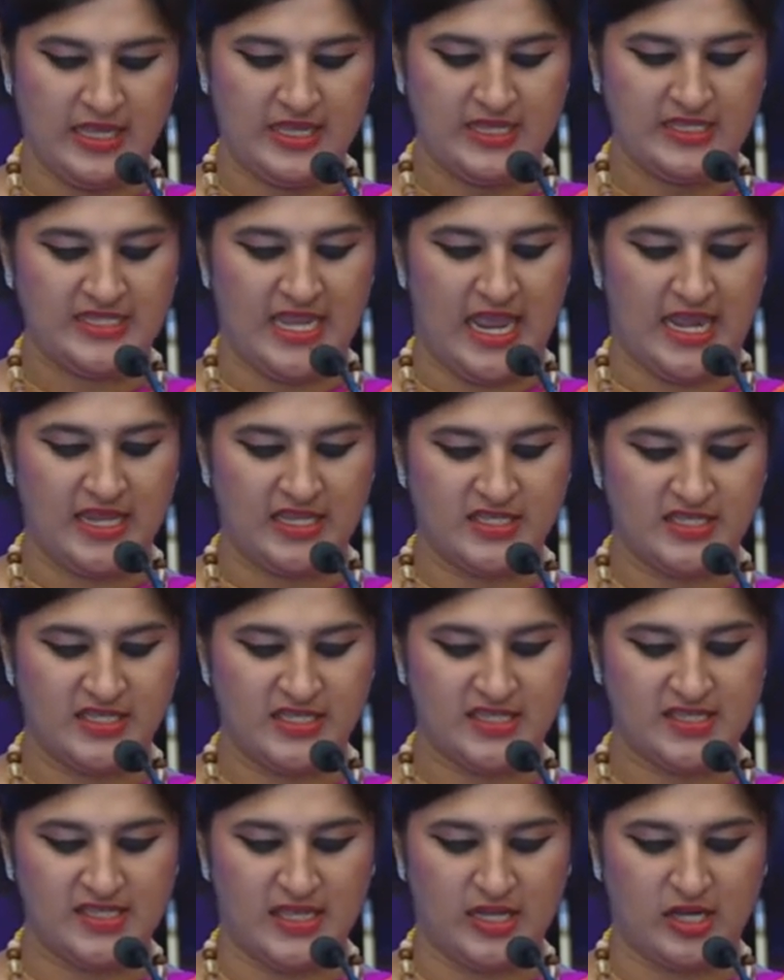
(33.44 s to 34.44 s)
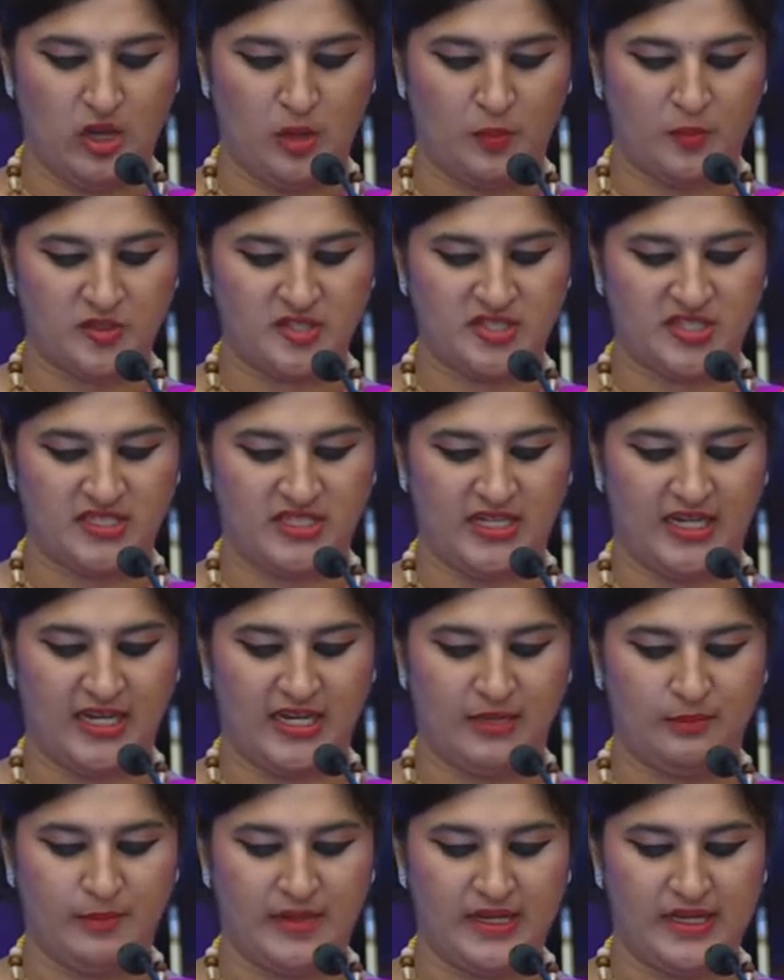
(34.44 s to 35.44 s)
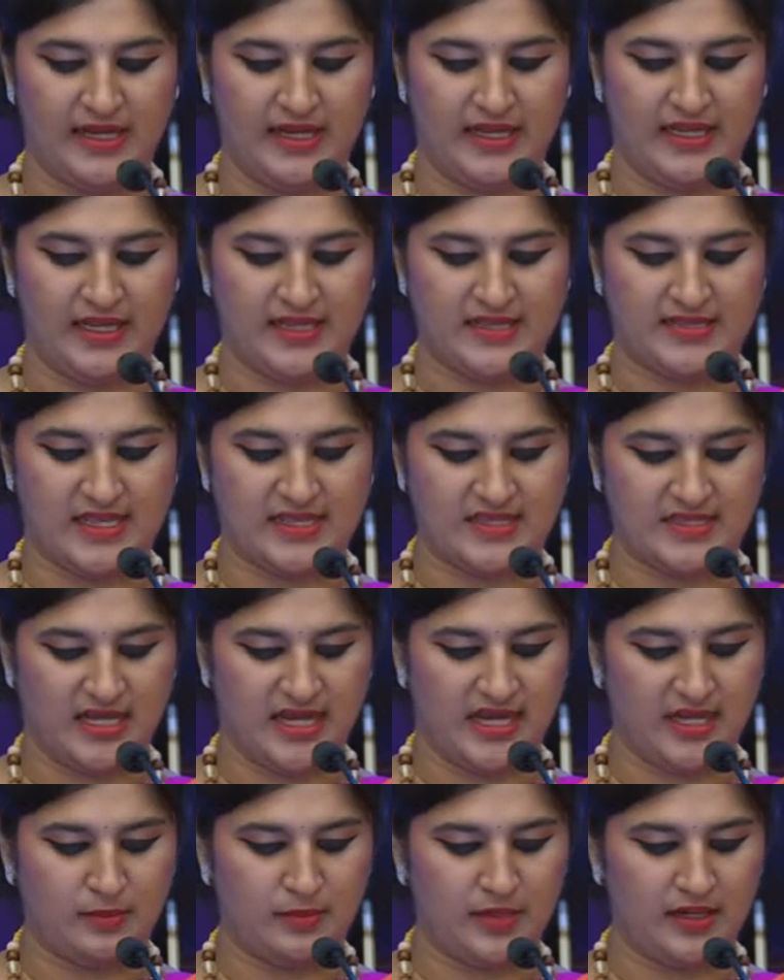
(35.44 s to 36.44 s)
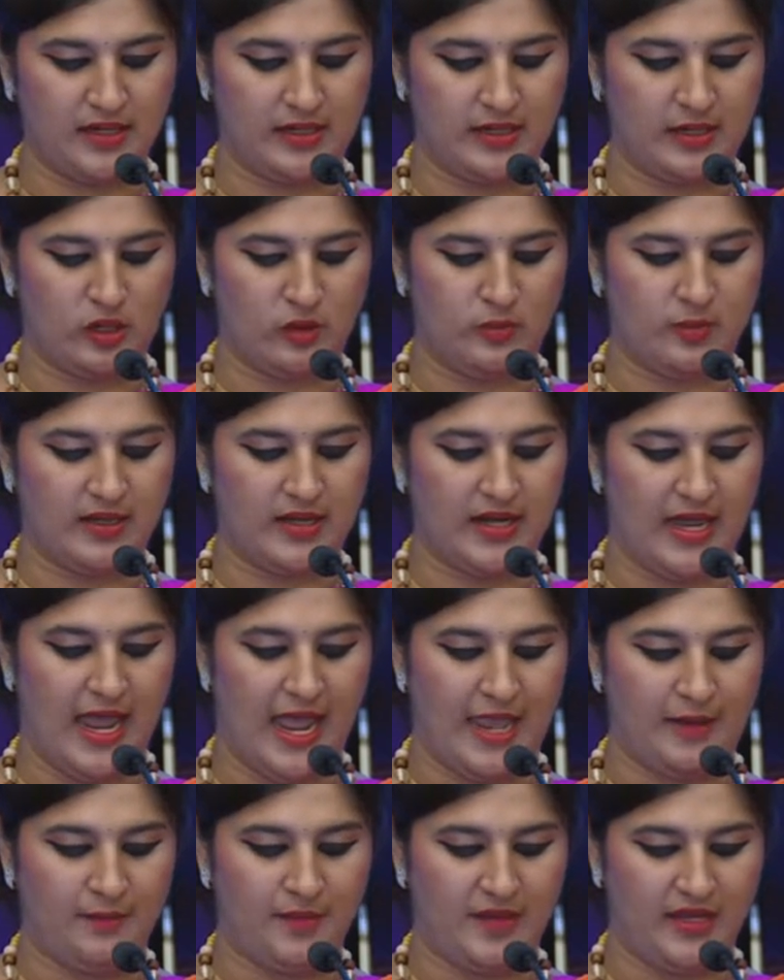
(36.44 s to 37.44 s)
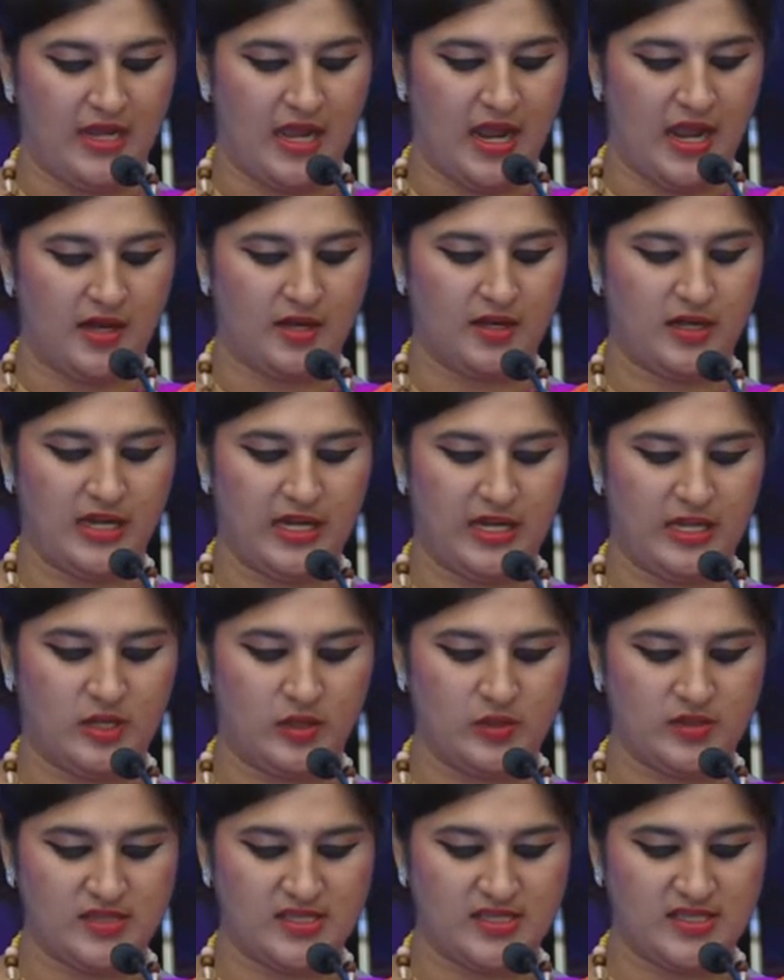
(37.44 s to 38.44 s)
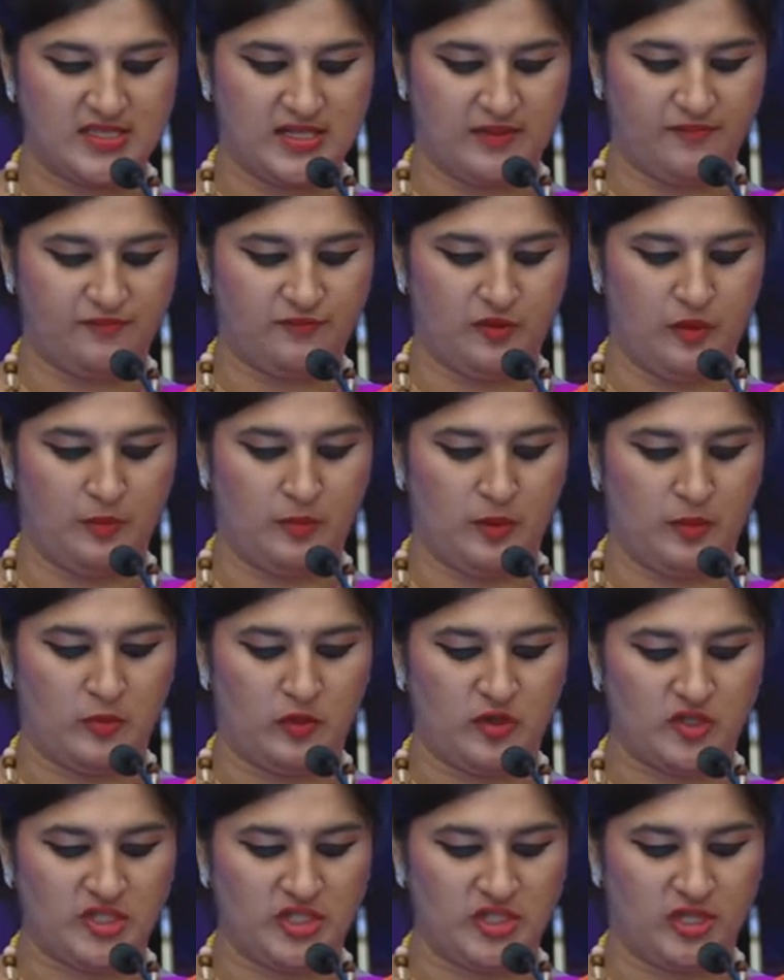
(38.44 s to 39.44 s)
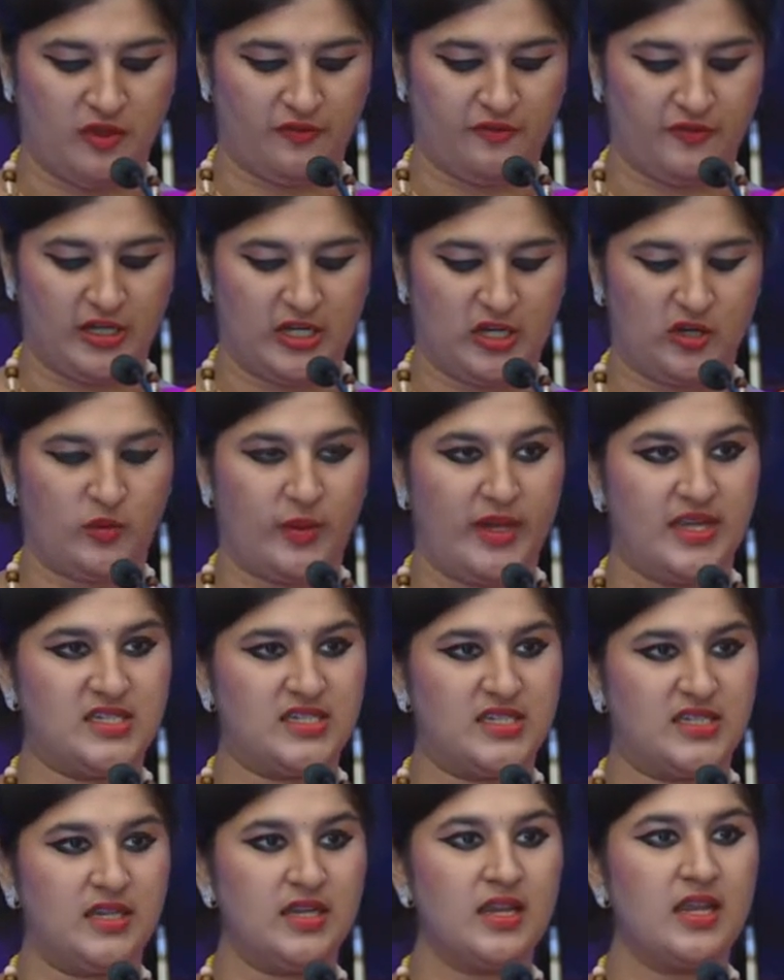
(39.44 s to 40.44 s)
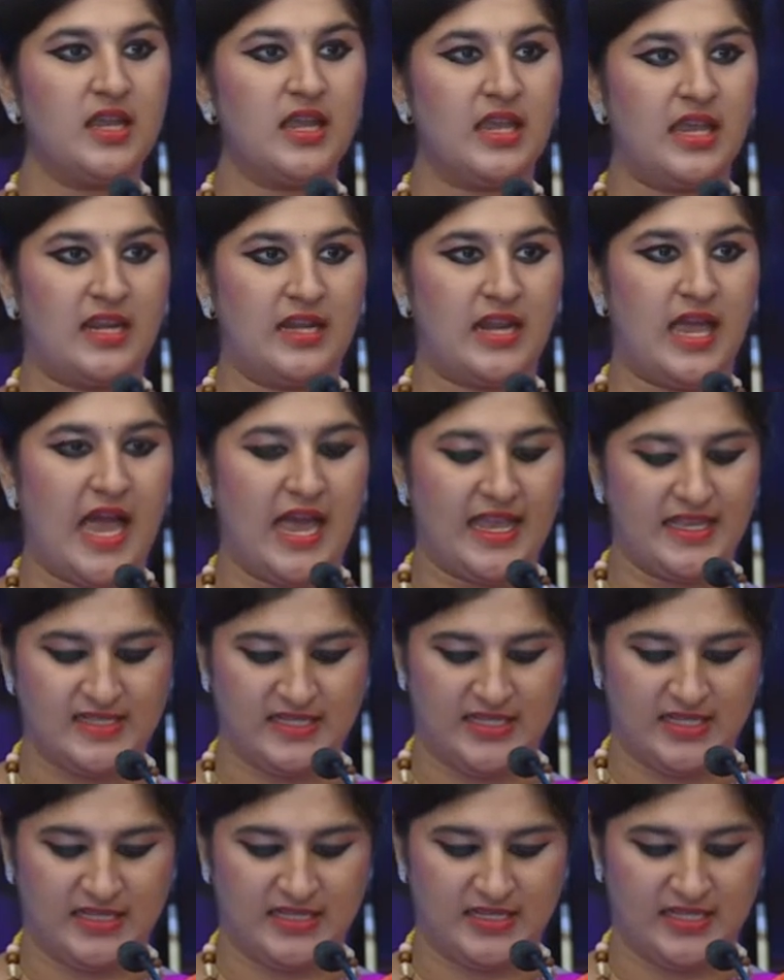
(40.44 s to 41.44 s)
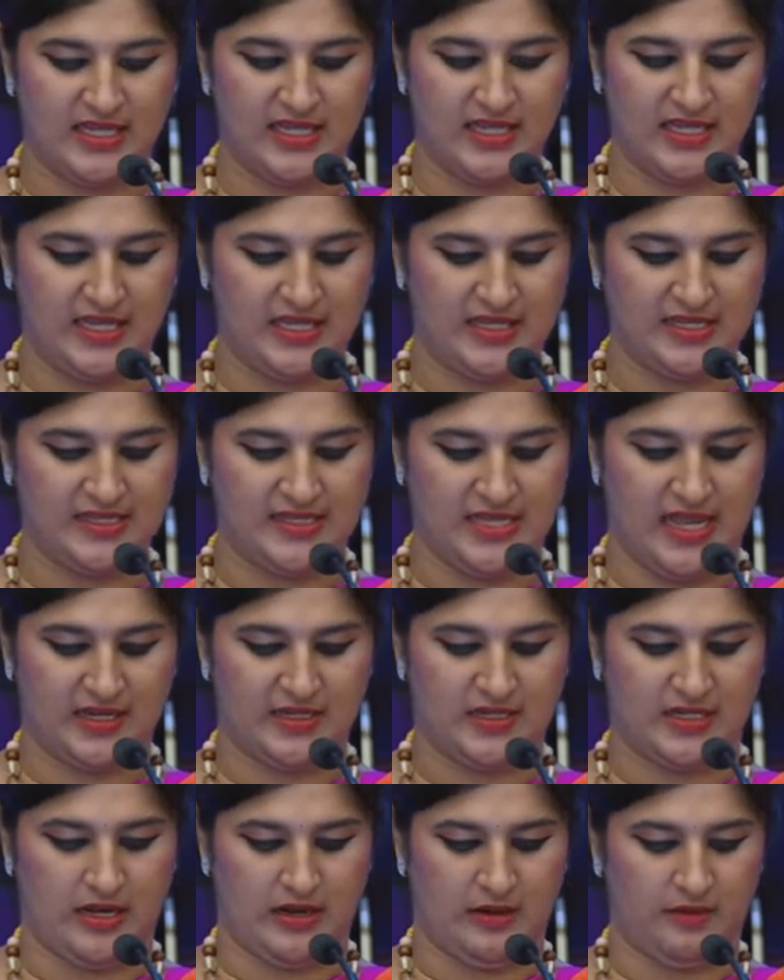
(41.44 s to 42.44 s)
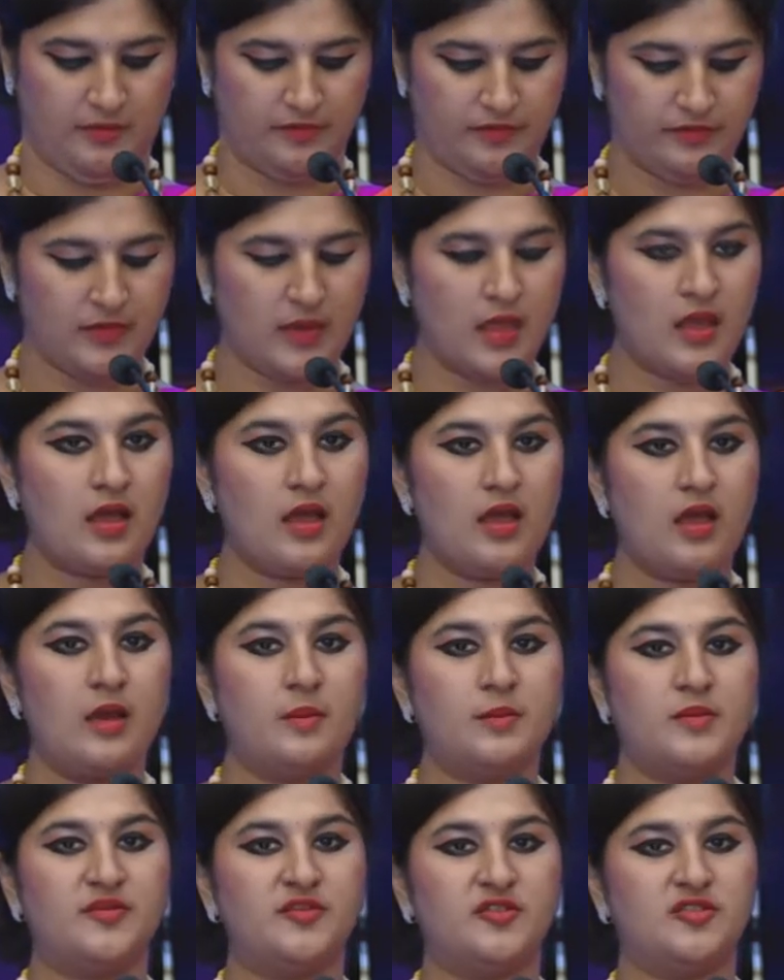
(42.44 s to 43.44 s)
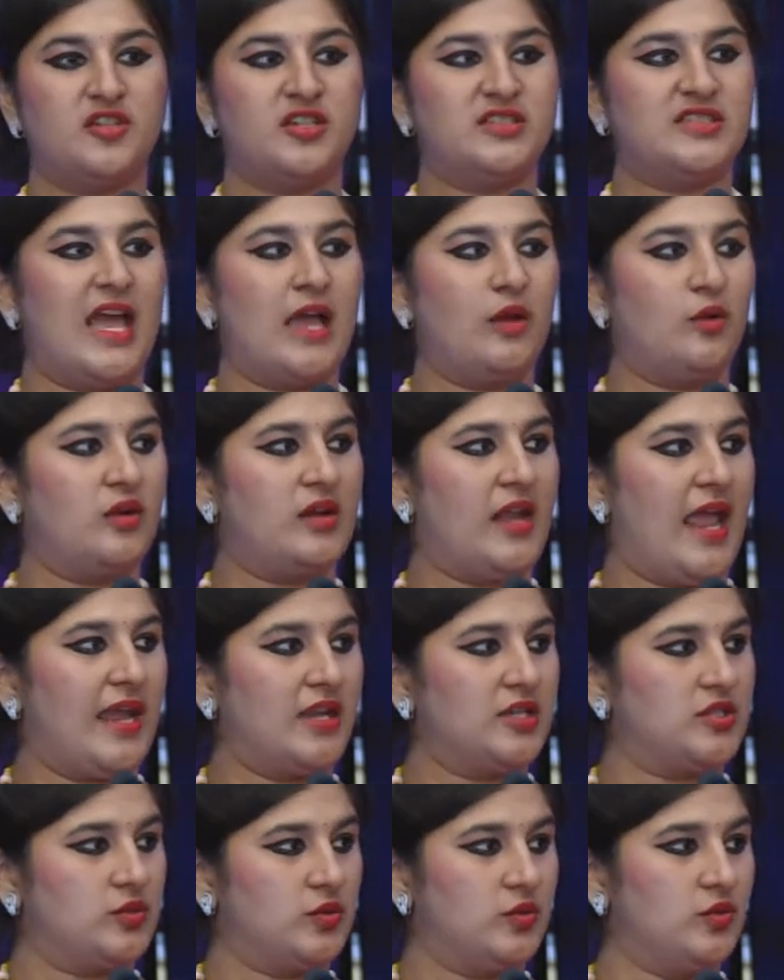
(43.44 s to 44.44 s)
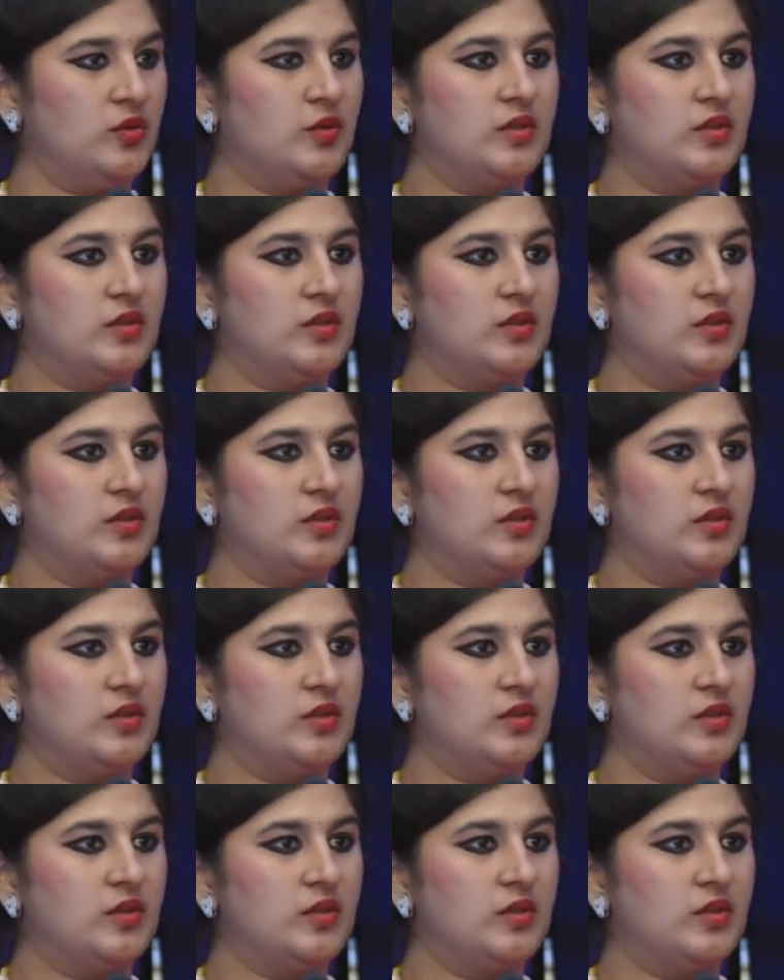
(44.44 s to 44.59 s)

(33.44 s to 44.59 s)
Challenges and Opportunity in Building a Sustainable Global IPR Ecosystem for Promotion of Innovation in ICTE Sector. Before that, I would like to